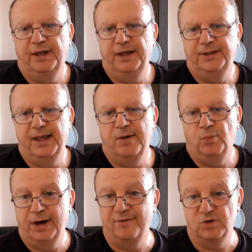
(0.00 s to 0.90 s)
And then
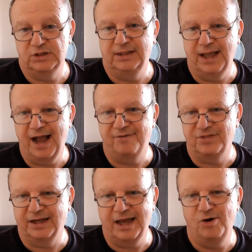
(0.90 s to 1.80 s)
whatever's left,
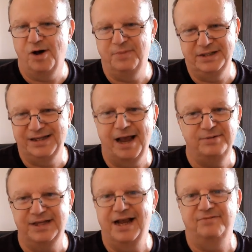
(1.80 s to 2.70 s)
like, I don't know how many
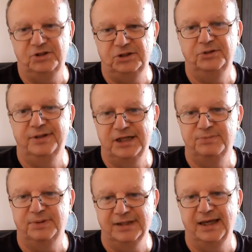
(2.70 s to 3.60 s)
times they have to do this,
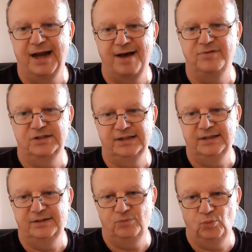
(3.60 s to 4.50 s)
but then
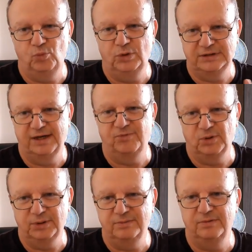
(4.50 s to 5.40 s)
obviously
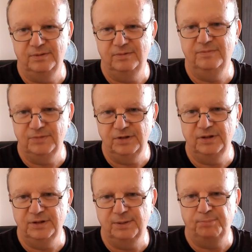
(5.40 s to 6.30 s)
whatever,
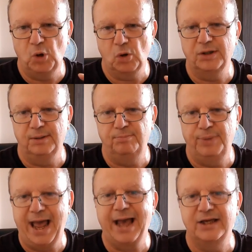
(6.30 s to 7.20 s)
the bulk of the
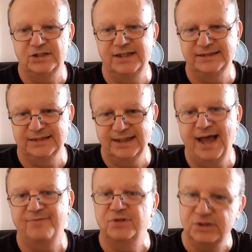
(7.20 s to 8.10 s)
package that's
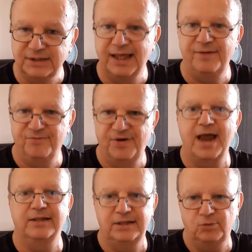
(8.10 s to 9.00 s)
left, then
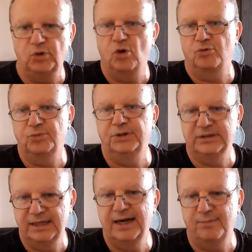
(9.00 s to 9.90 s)
finally will go through the
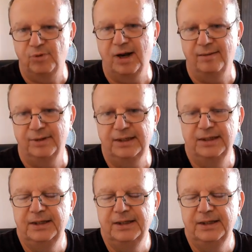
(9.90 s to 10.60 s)
Senate probably.